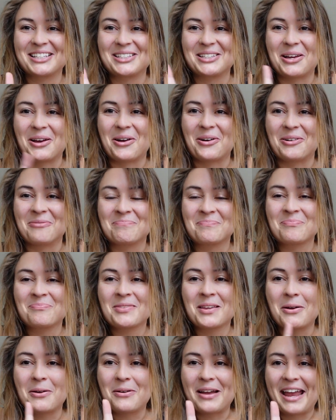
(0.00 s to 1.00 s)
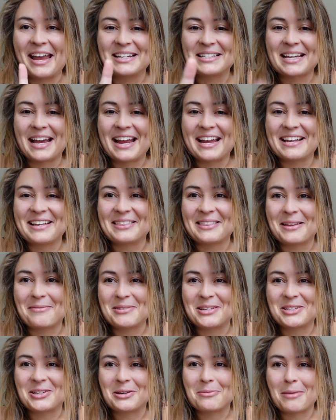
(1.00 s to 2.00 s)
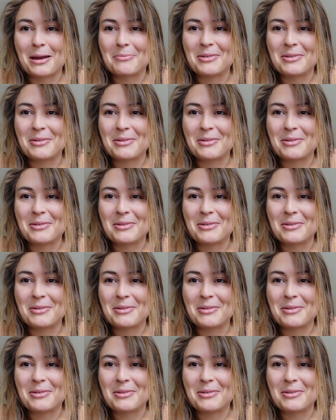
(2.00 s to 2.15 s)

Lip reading: So hang tight, let me show you my